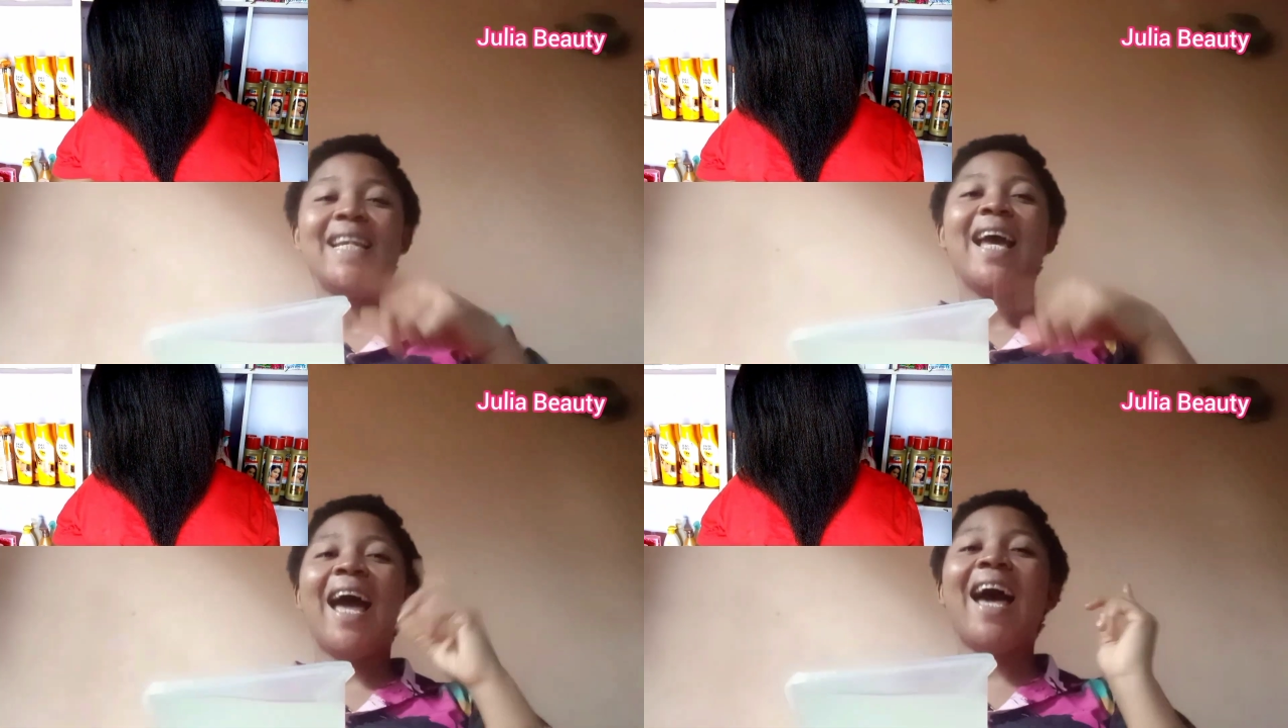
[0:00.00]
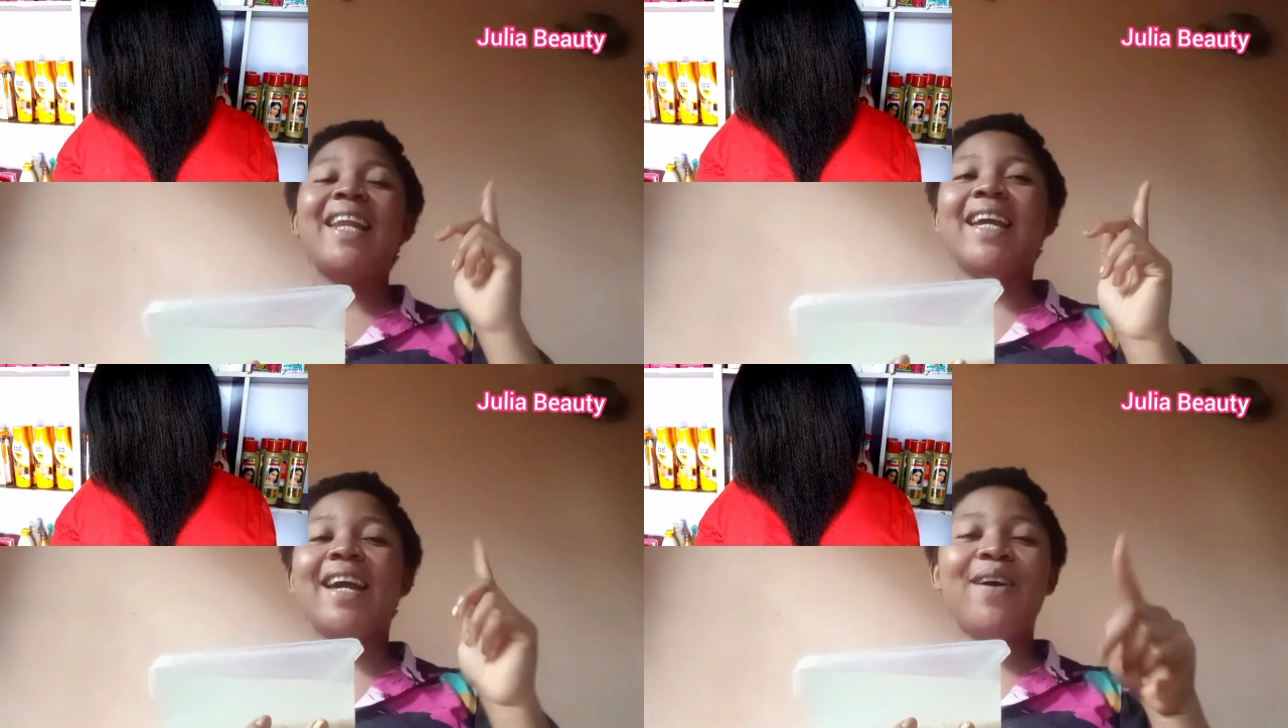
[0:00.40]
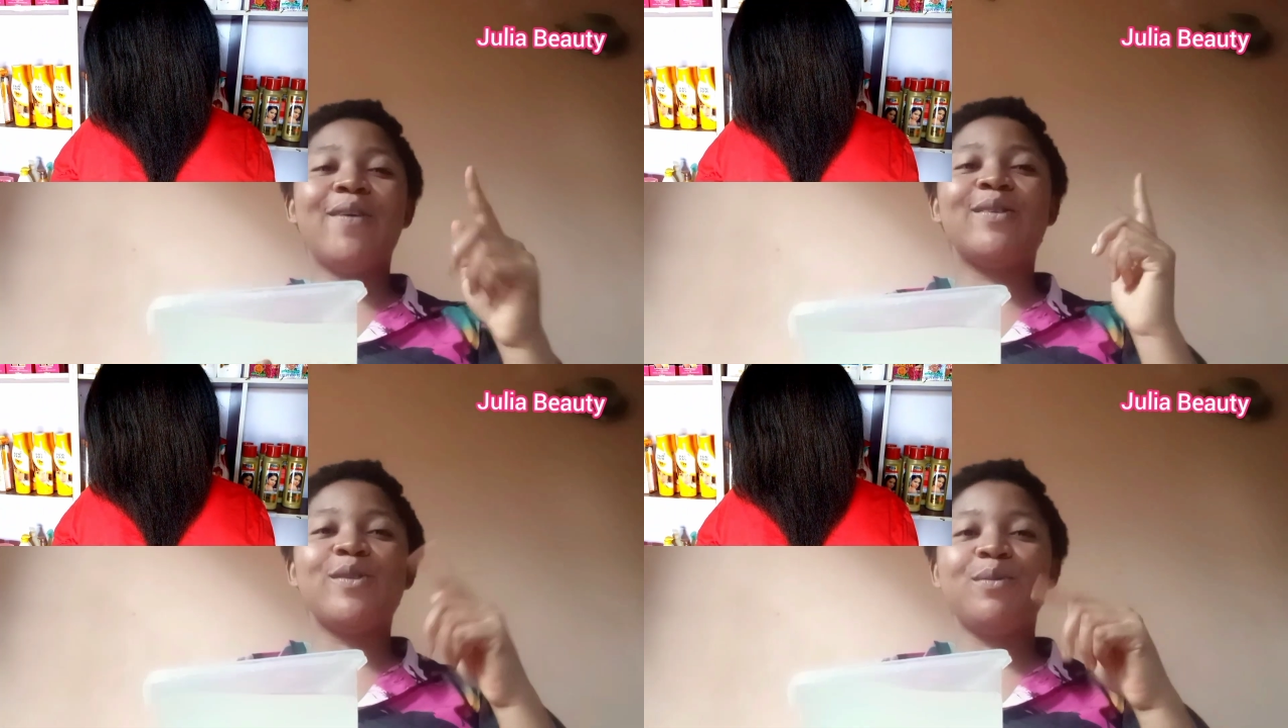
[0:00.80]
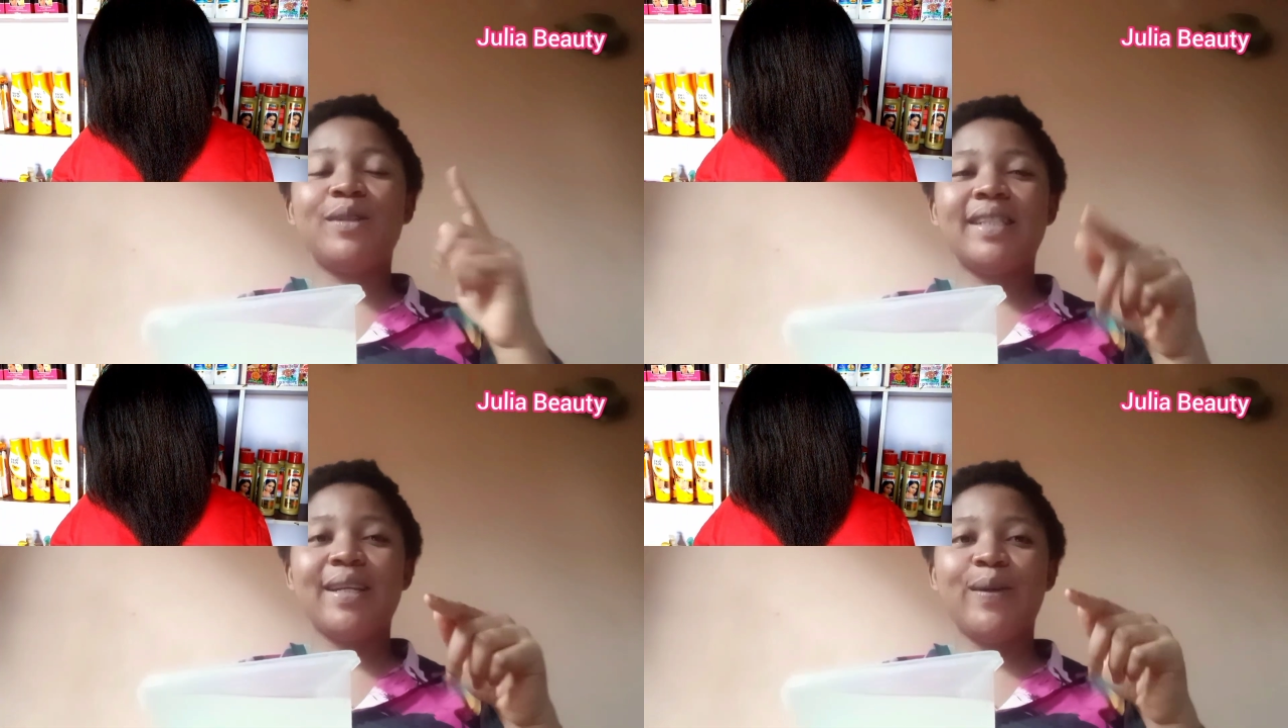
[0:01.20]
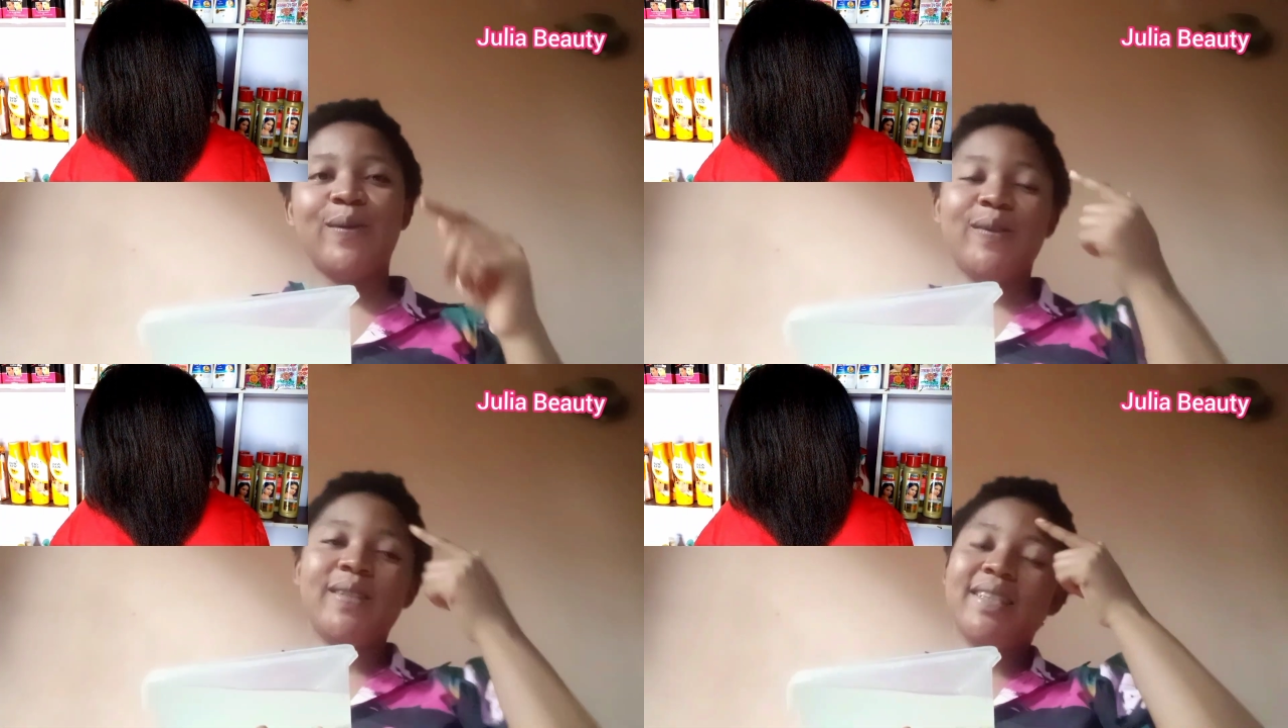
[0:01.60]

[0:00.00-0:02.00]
I had a haircut 2 months ago.